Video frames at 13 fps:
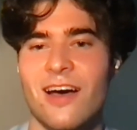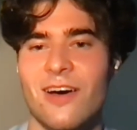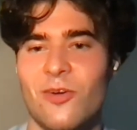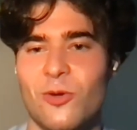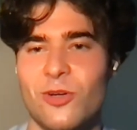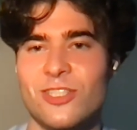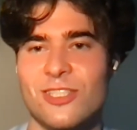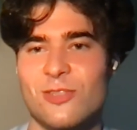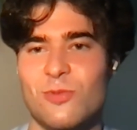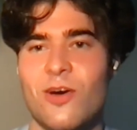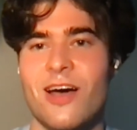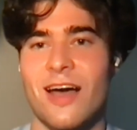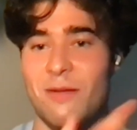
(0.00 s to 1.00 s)
which is
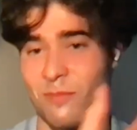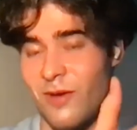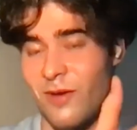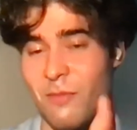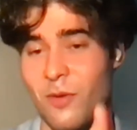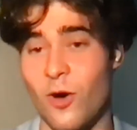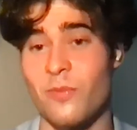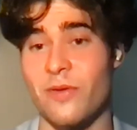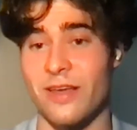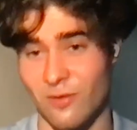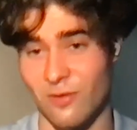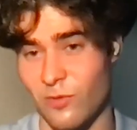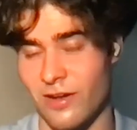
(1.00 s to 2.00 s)
what I'm
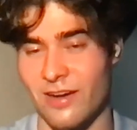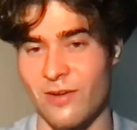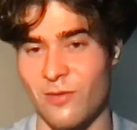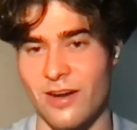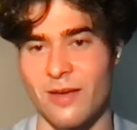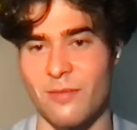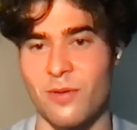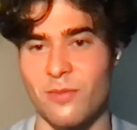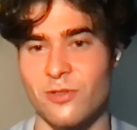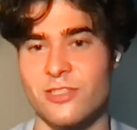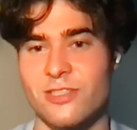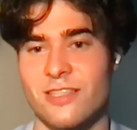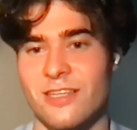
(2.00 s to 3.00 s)
hoping when I
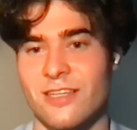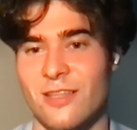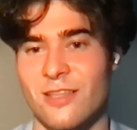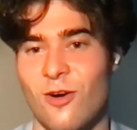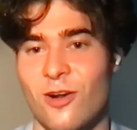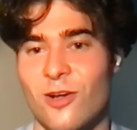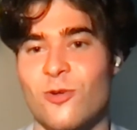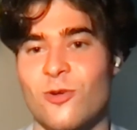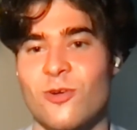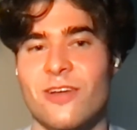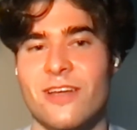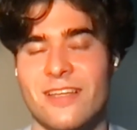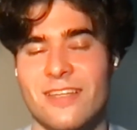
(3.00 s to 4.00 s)
publish the
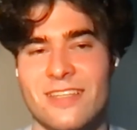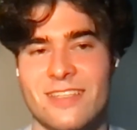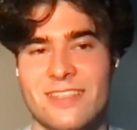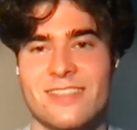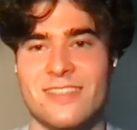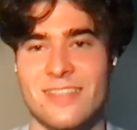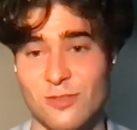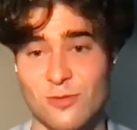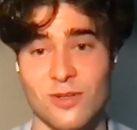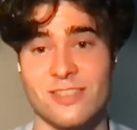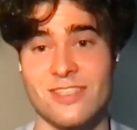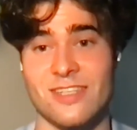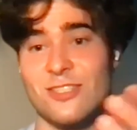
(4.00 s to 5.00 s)
article is that's what
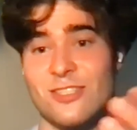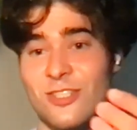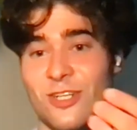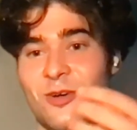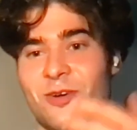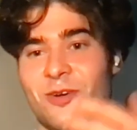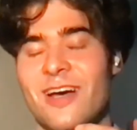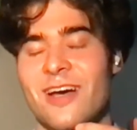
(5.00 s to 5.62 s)
it's going to show,